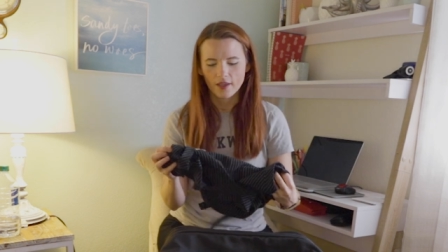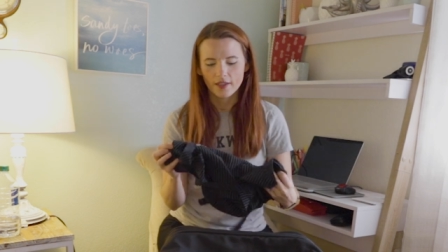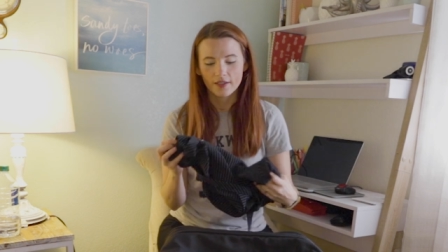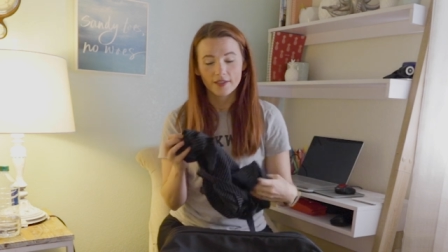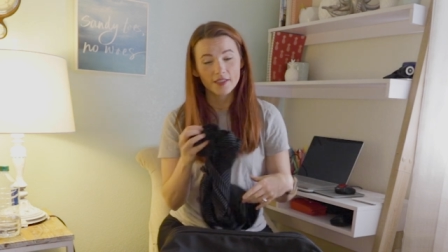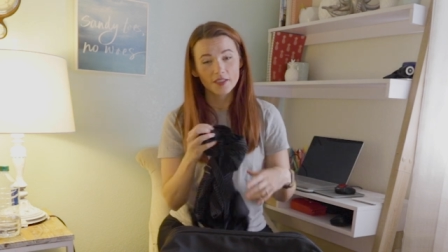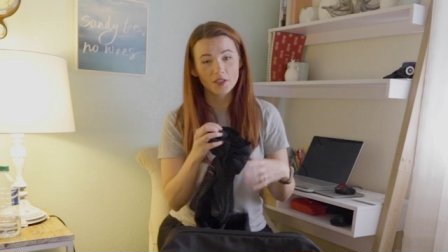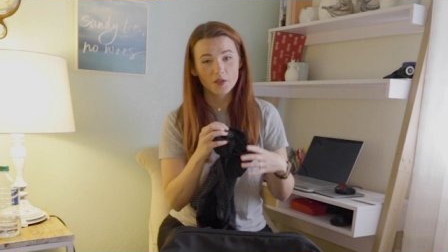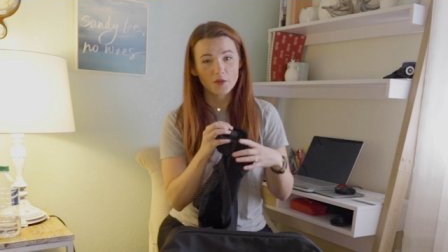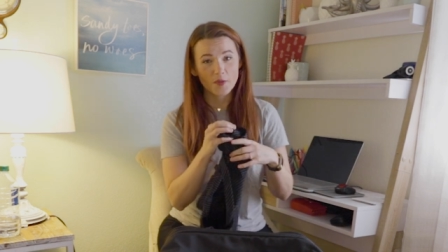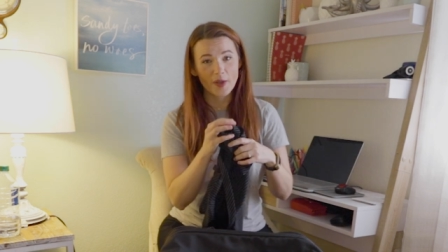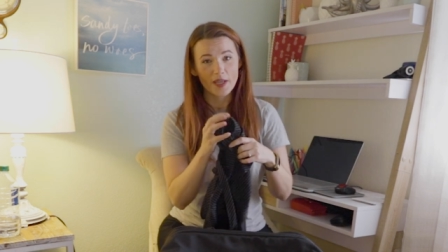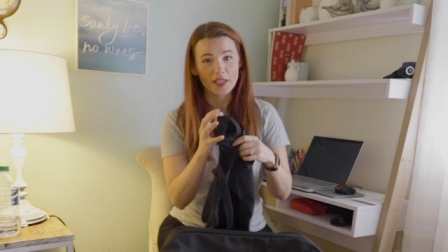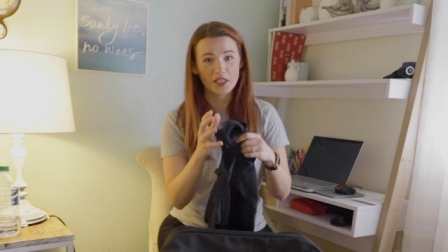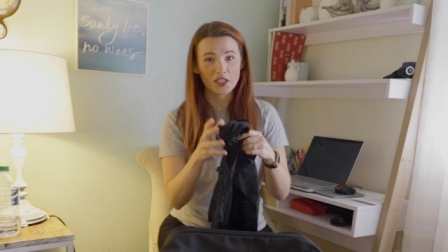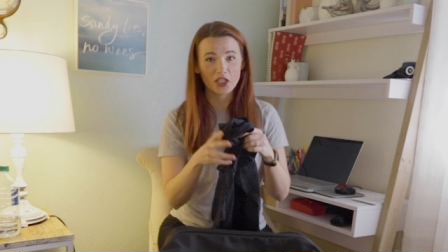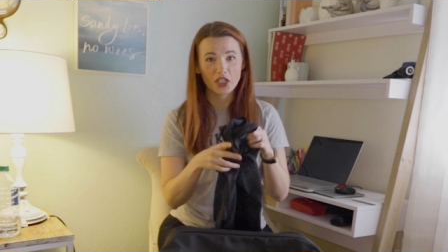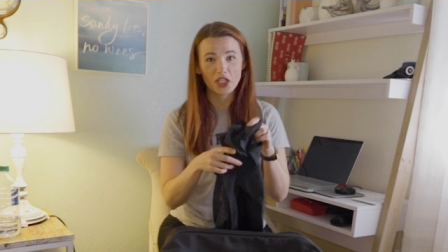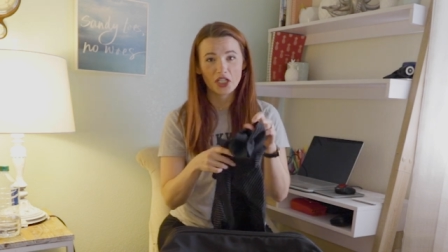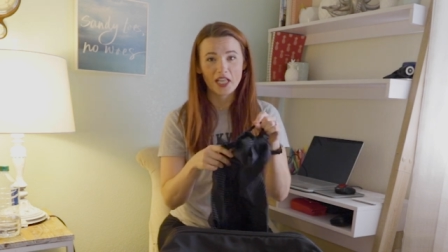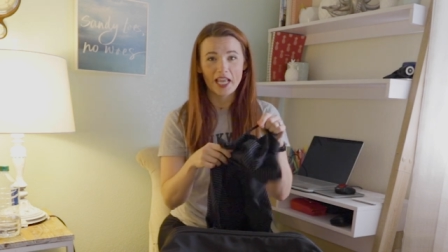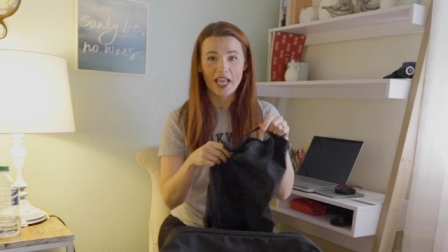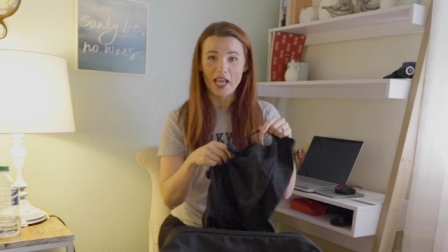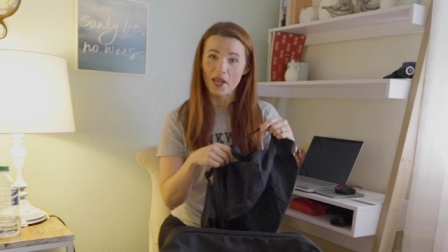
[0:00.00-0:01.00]
This is my
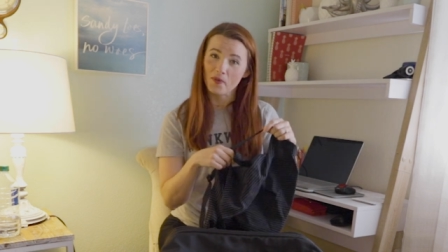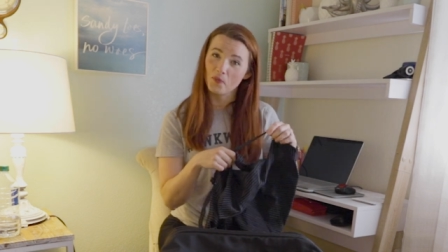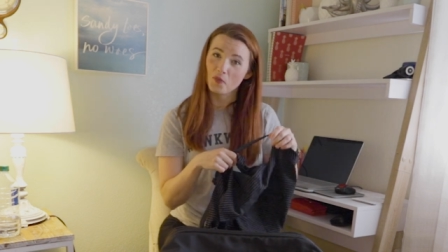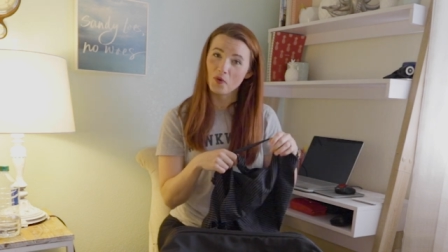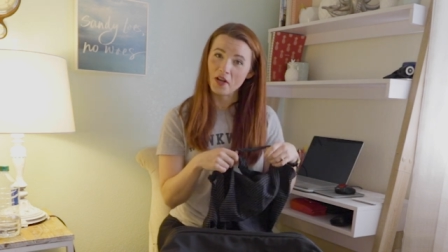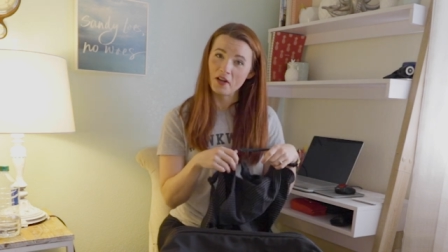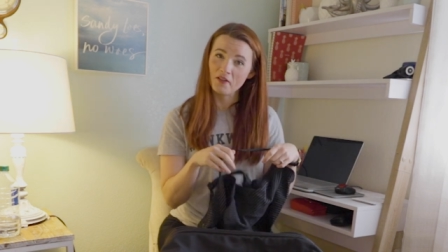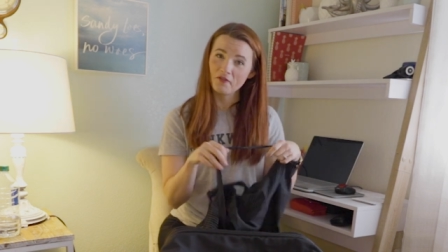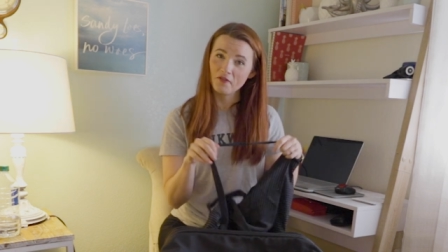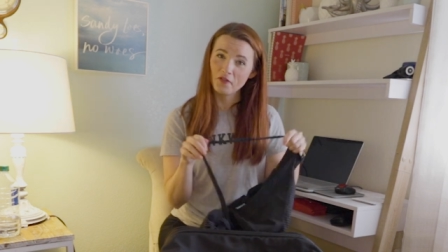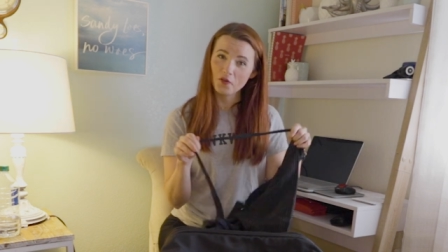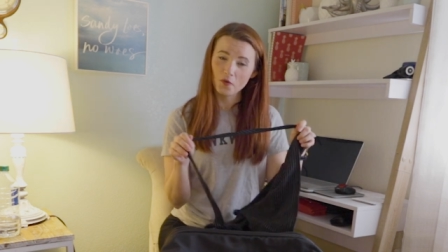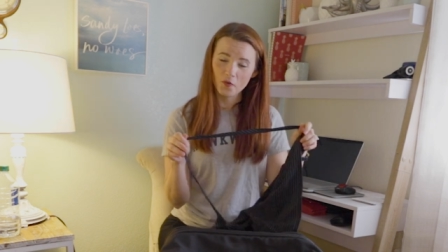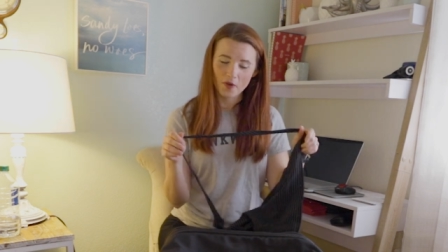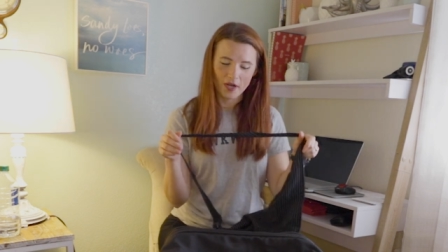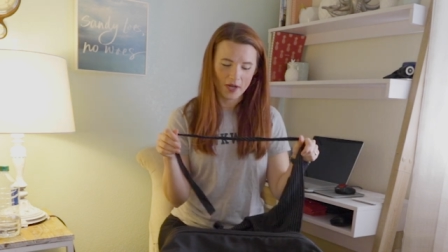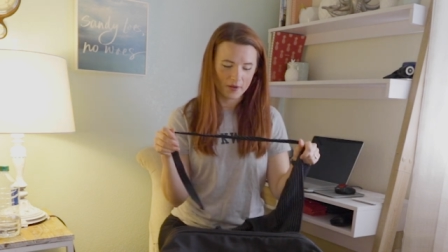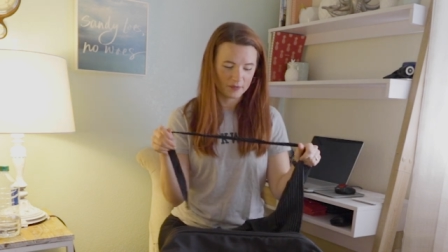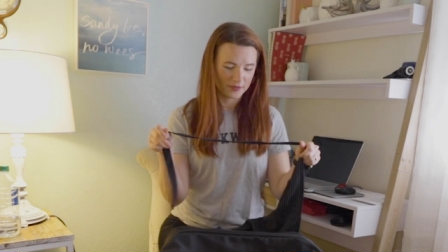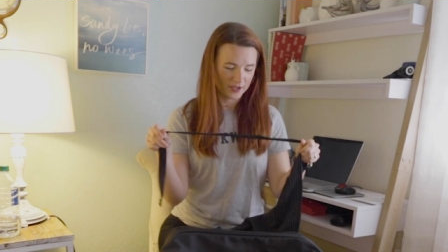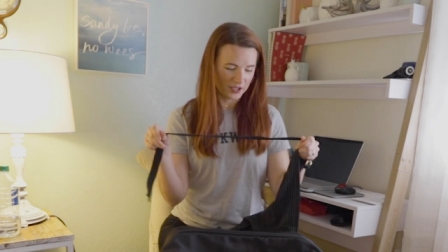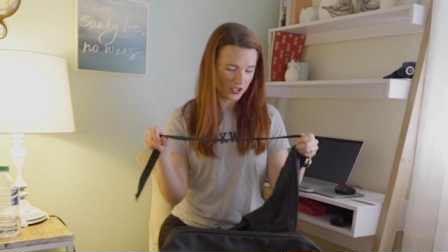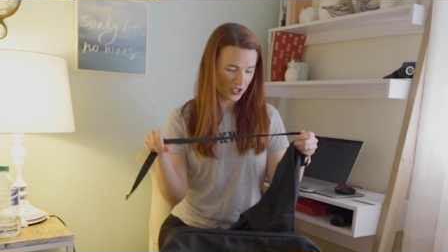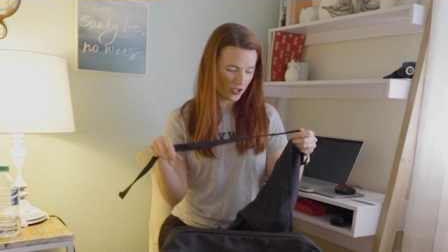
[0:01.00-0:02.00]
little apron for when
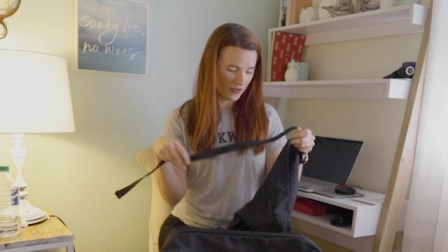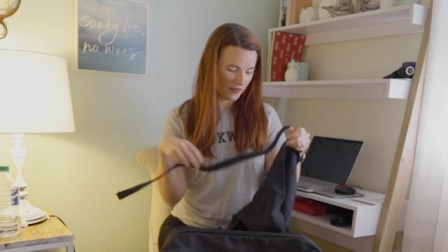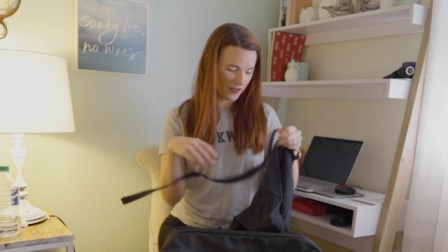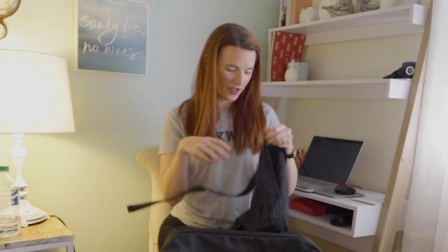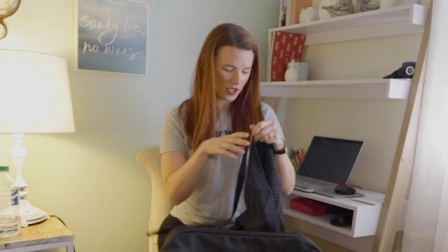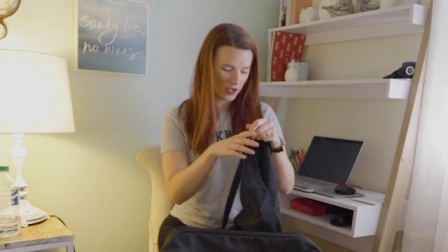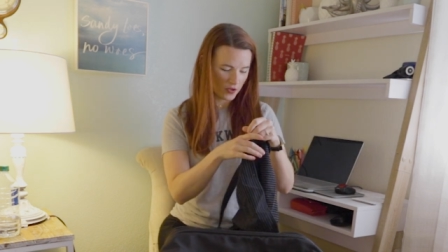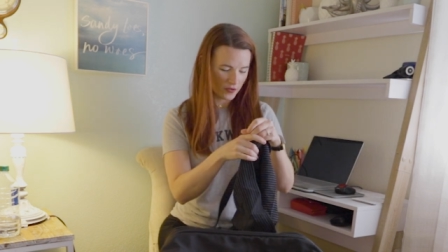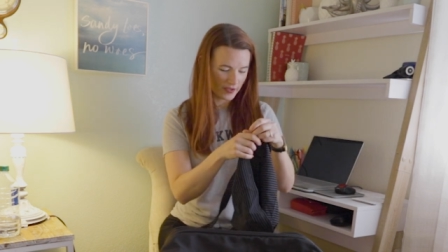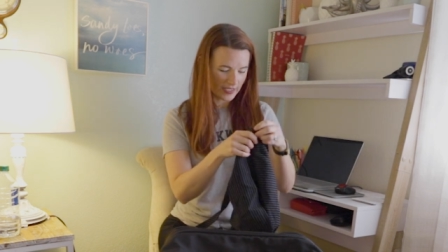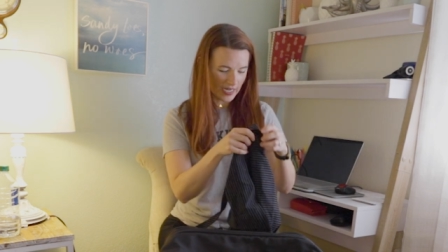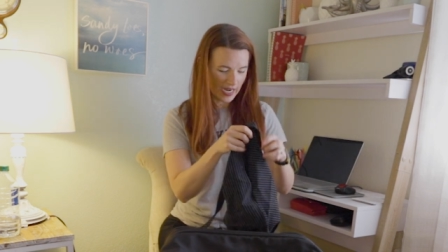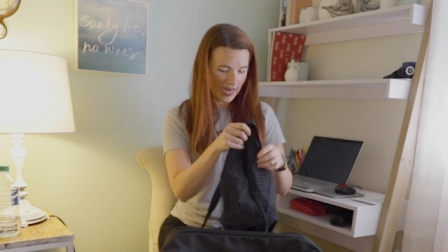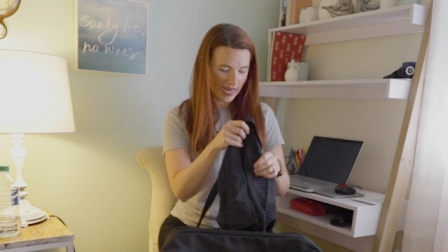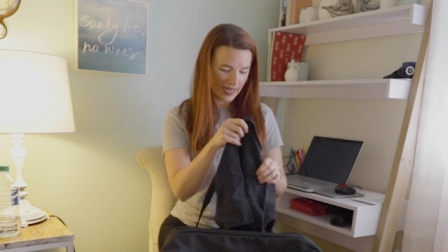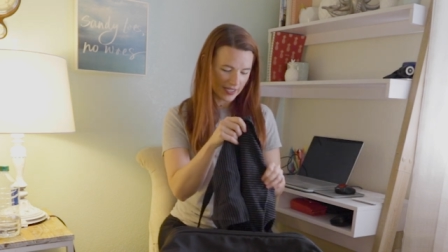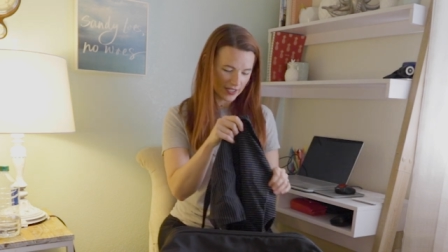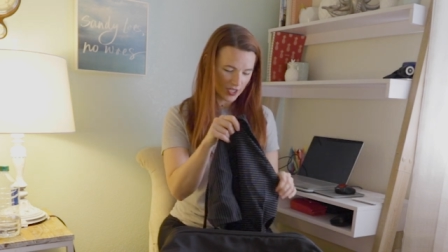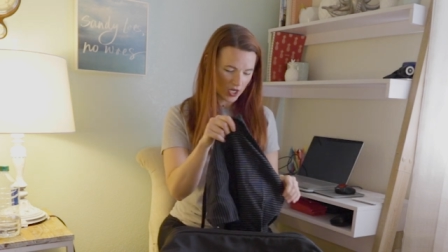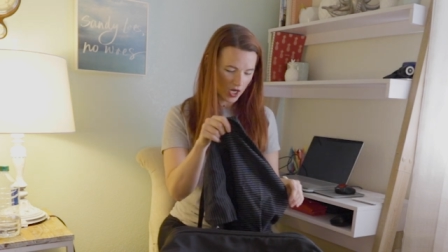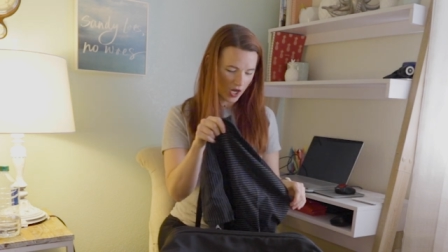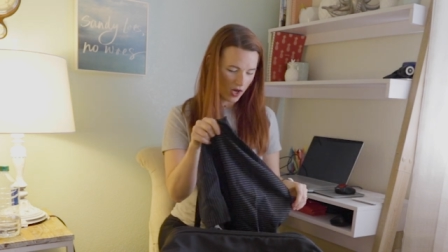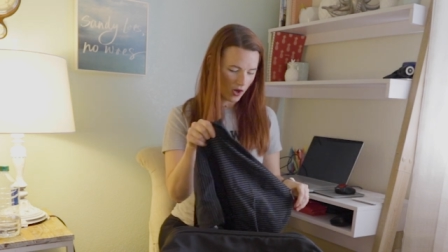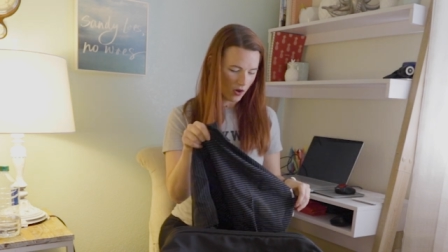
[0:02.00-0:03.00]
I'm serving you
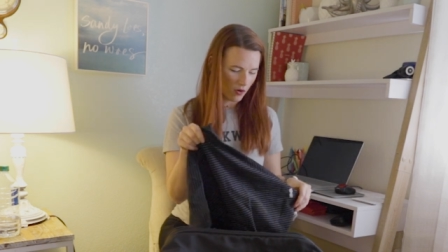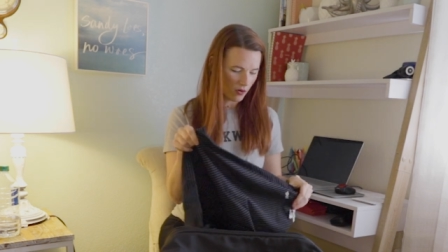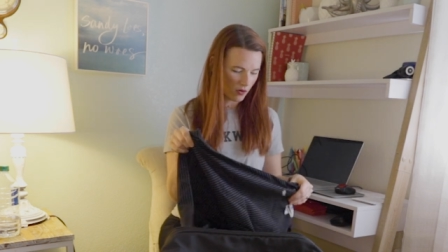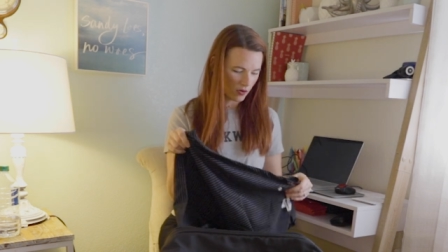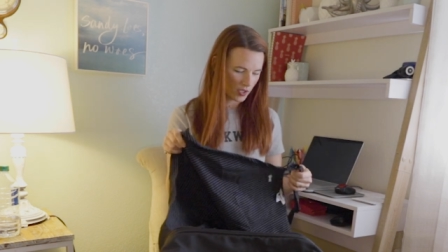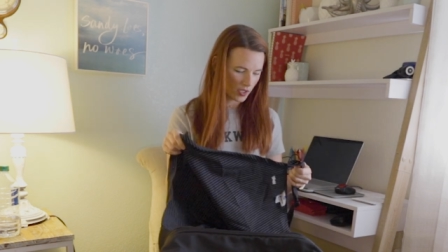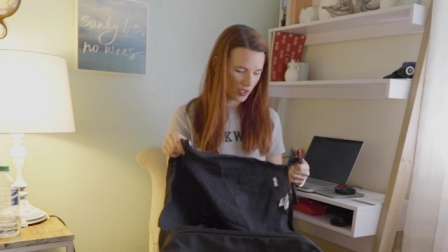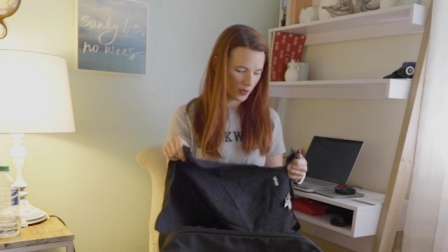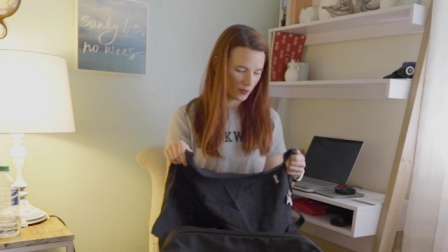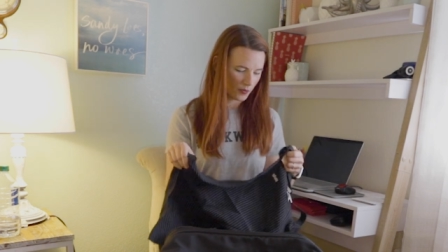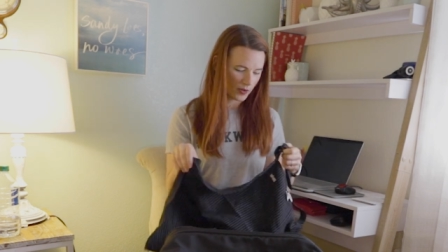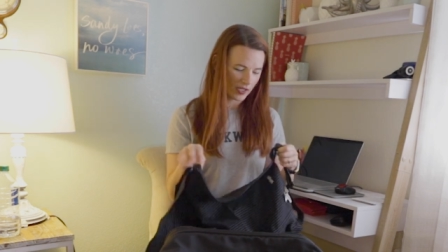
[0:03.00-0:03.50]
Diet Coke.